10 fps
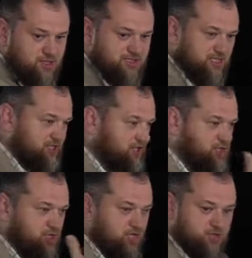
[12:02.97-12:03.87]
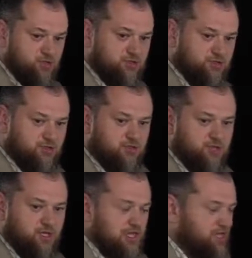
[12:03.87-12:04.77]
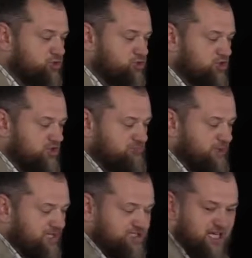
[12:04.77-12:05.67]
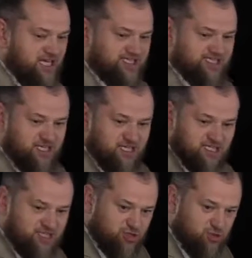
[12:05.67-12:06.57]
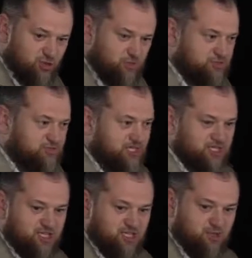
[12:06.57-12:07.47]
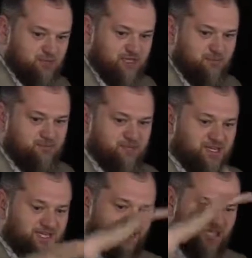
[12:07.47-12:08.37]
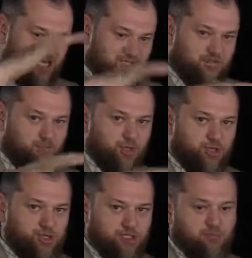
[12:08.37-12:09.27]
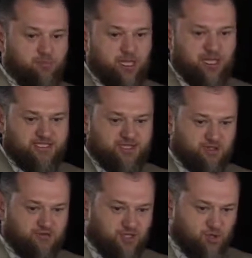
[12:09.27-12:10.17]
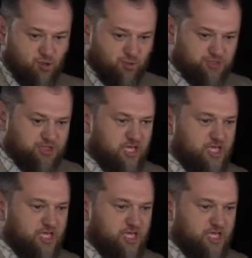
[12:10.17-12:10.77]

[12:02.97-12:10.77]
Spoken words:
Suddenly she cannot. So these banks started selling these homes, getting rid of them. That started demolishing the prices of the homes.